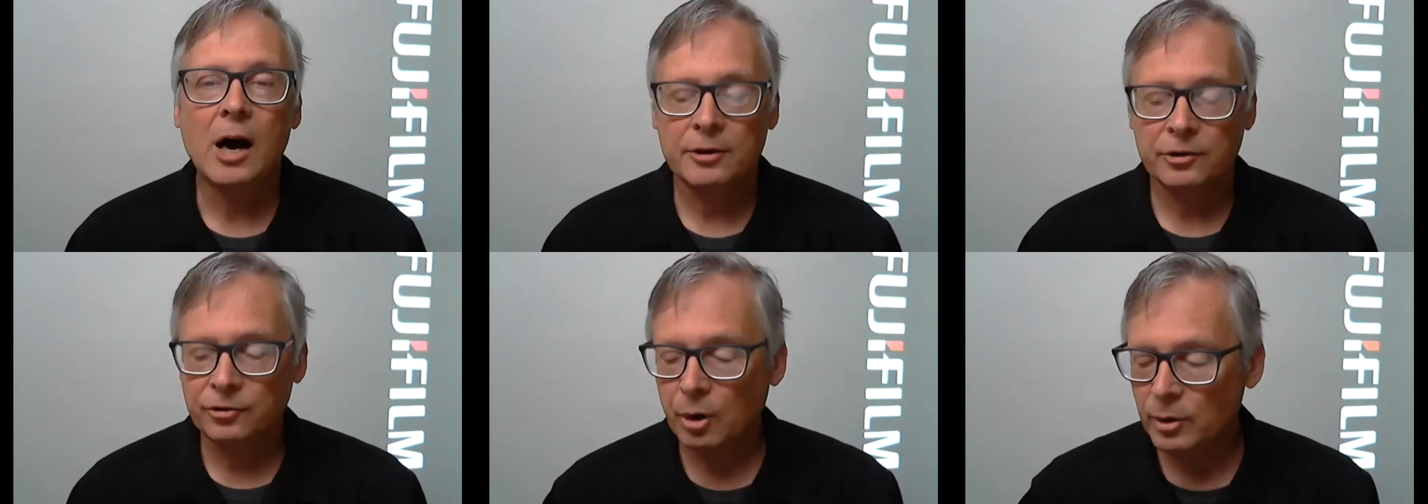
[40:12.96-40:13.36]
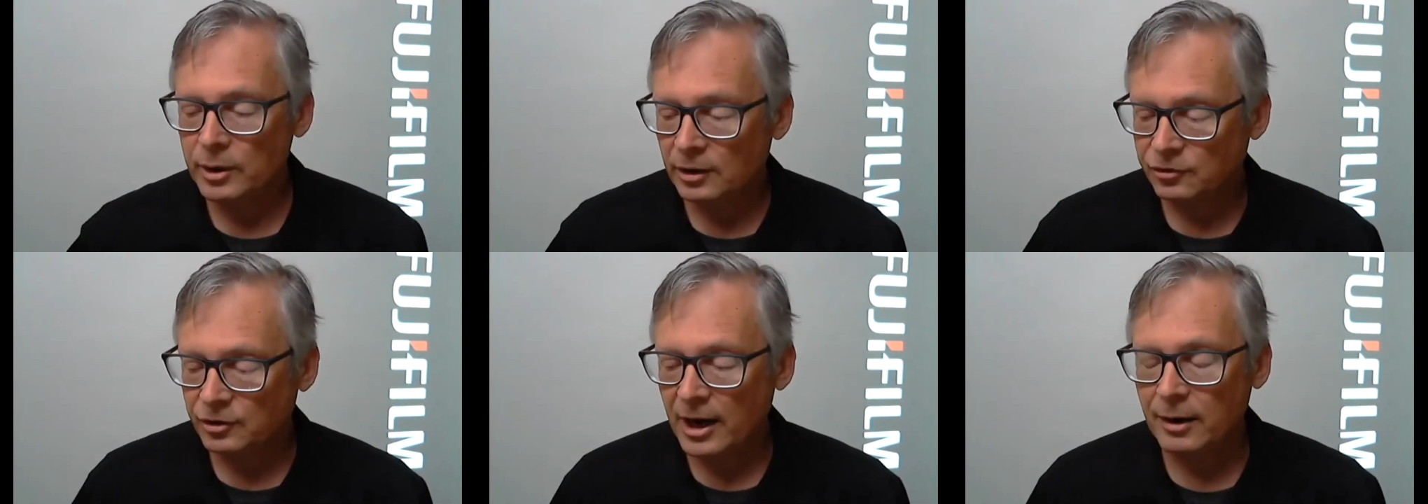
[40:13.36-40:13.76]
so
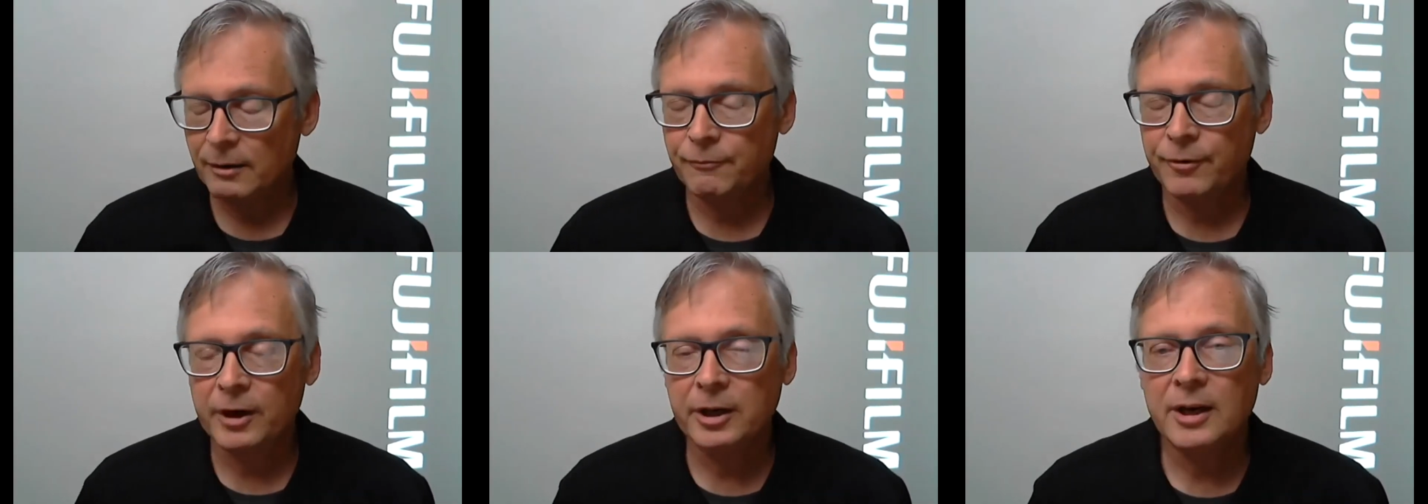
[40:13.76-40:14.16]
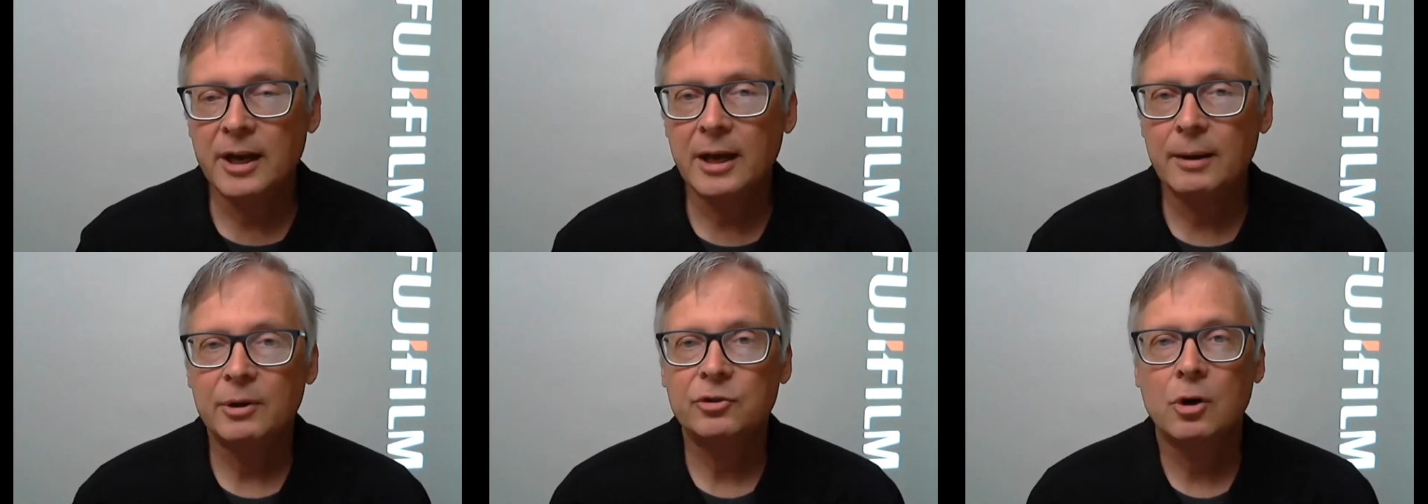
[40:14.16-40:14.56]
it's got a funny
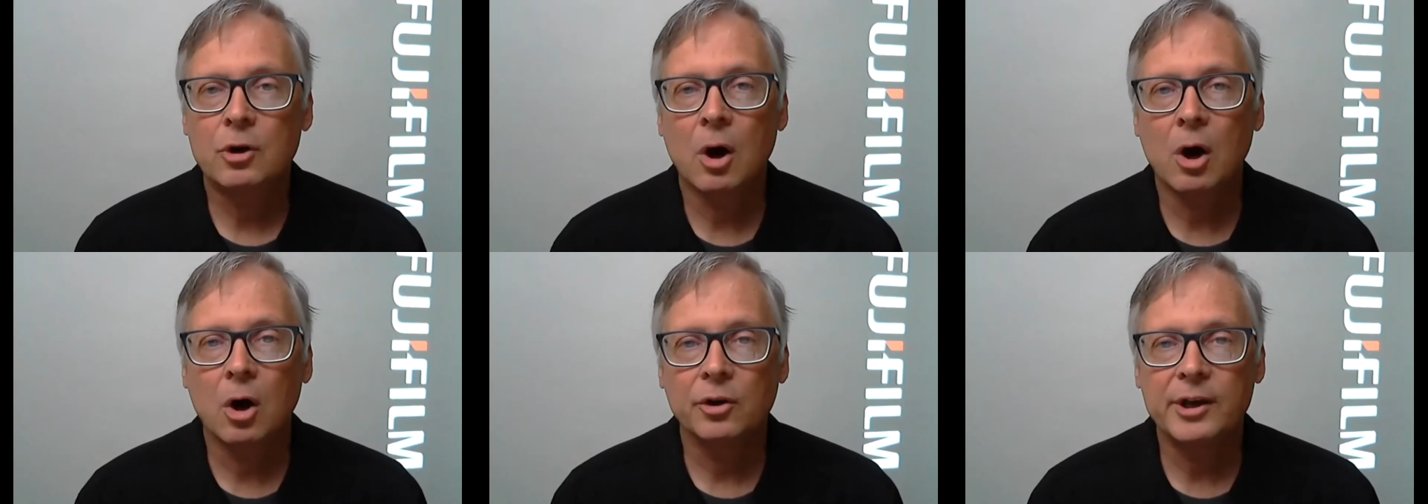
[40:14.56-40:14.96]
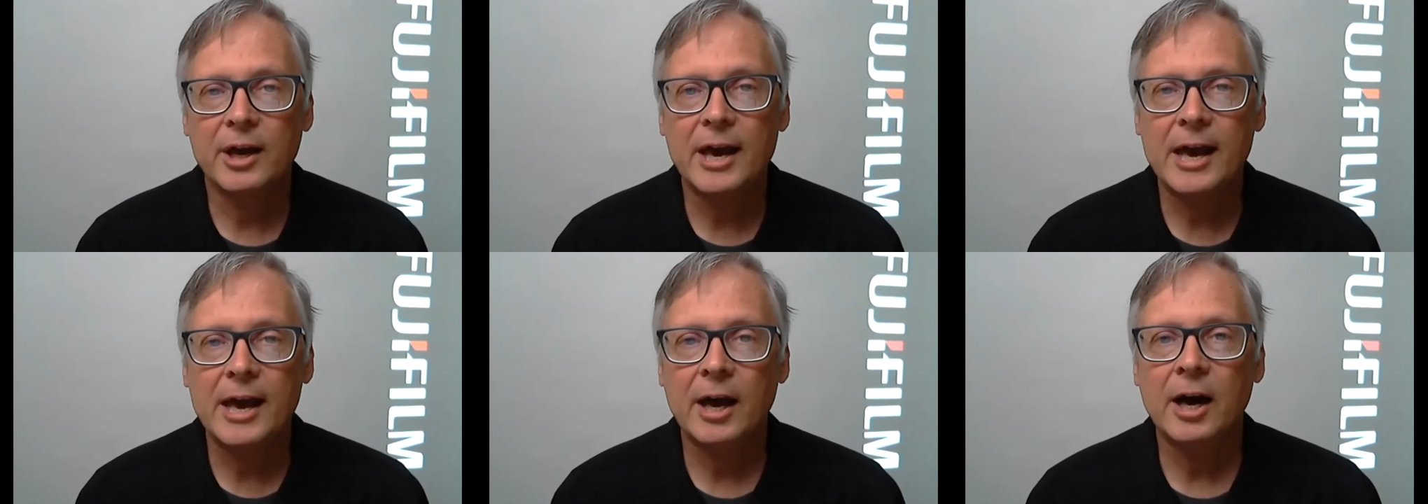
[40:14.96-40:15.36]
name. It's called
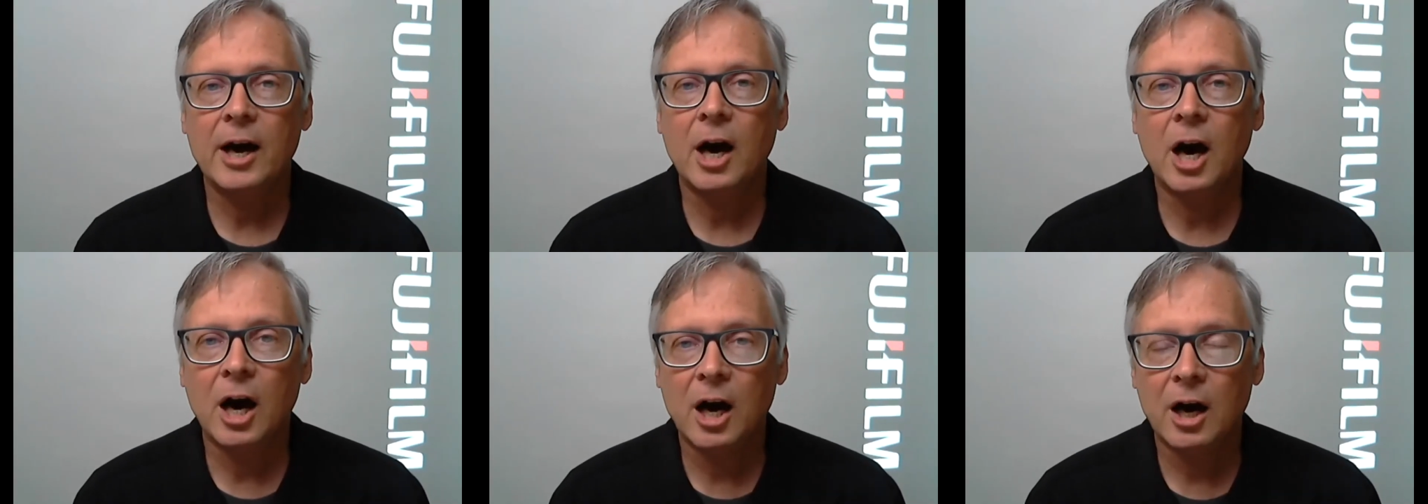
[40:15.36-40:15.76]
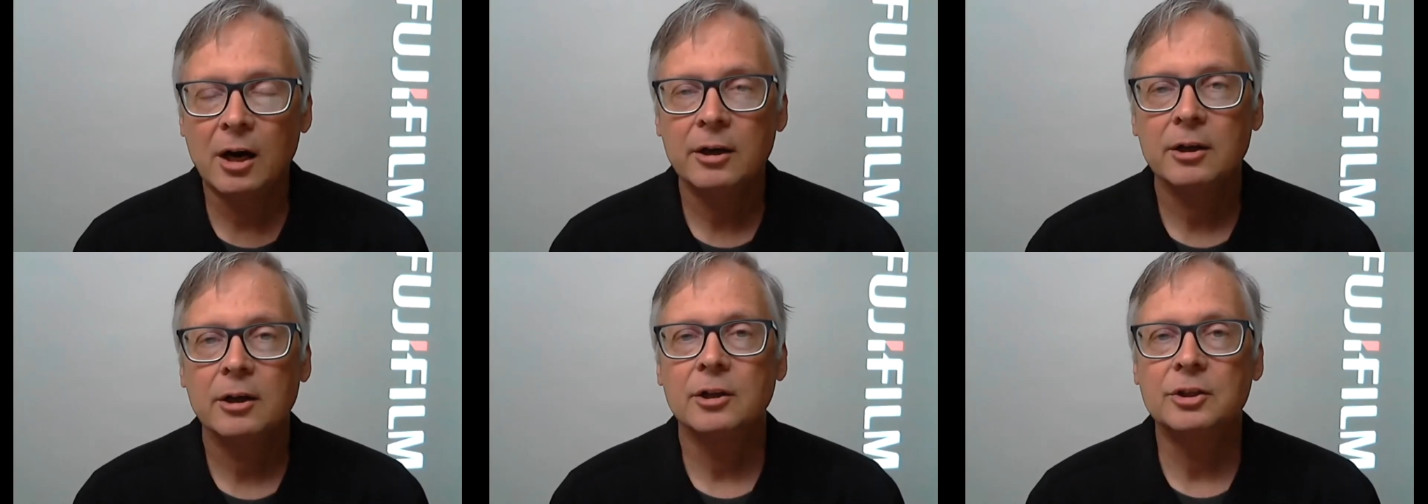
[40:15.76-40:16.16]
A
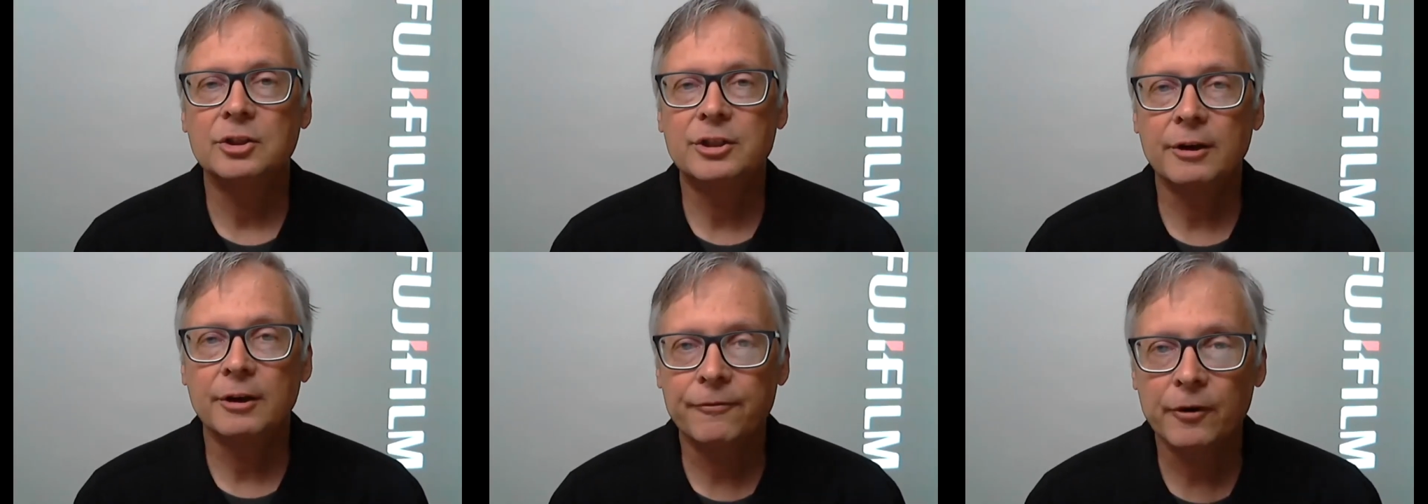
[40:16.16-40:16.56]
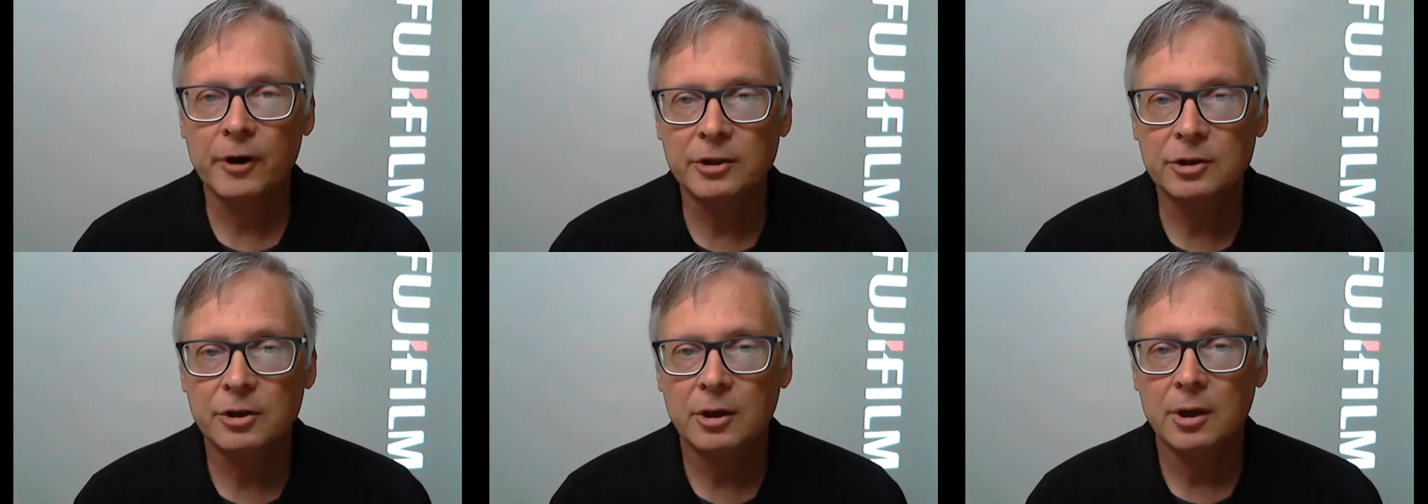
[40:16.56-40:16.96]

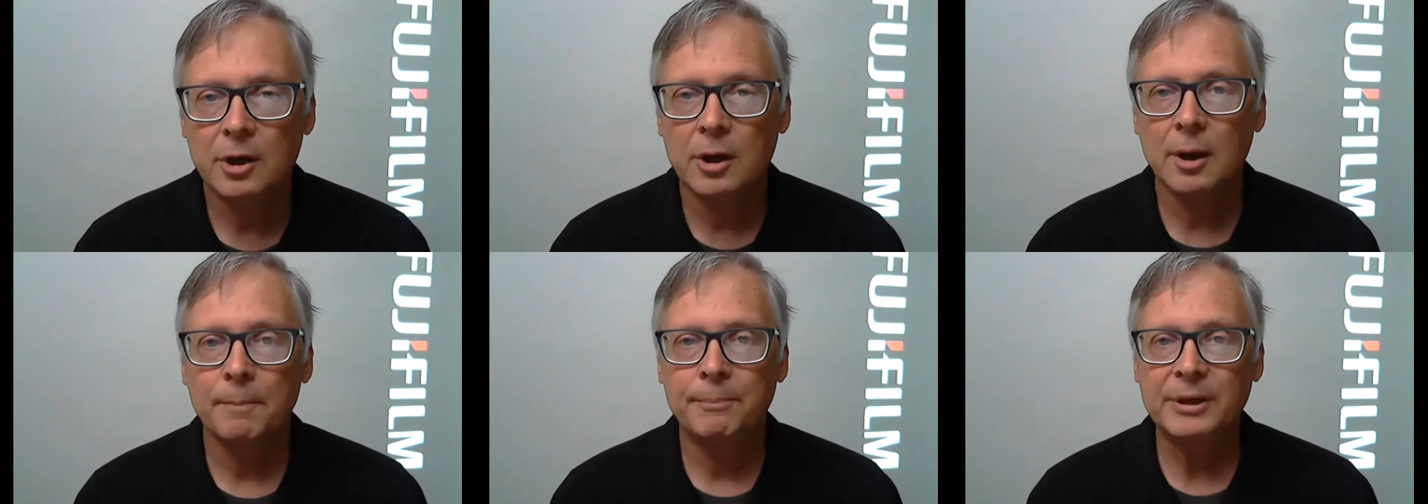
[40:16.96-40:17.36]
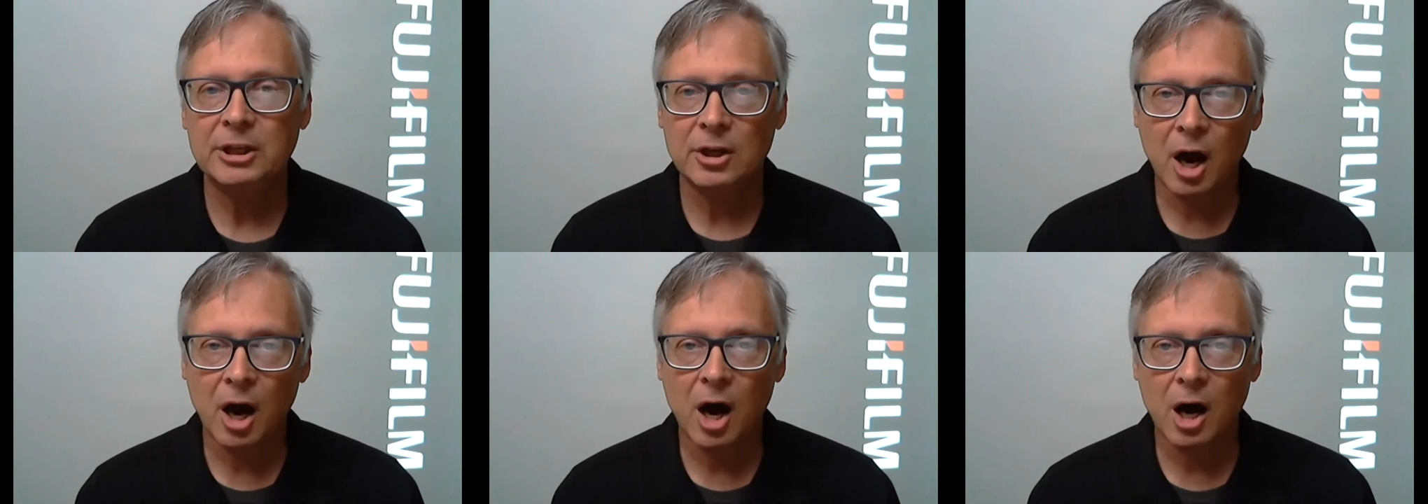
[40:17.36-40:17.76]
Different
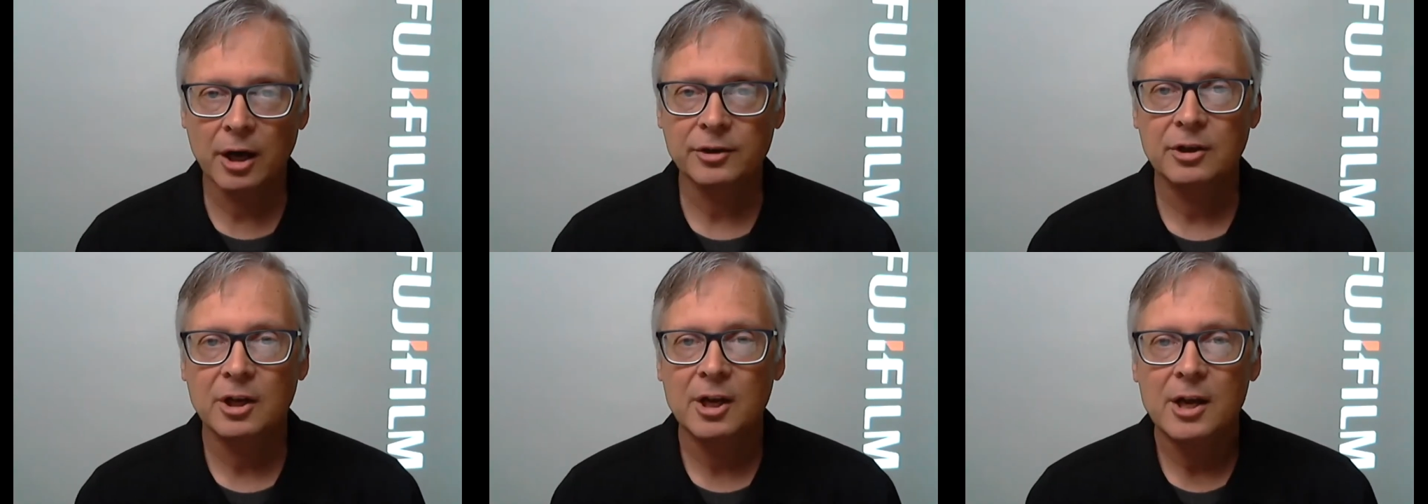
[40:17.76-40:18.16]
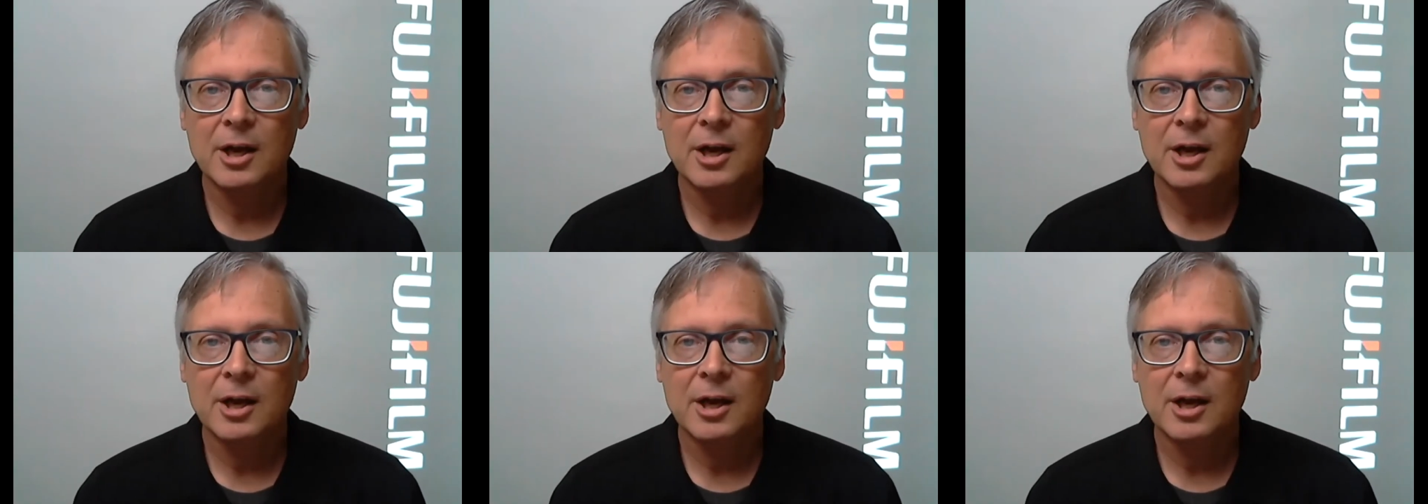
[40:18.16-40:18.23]
Beyond.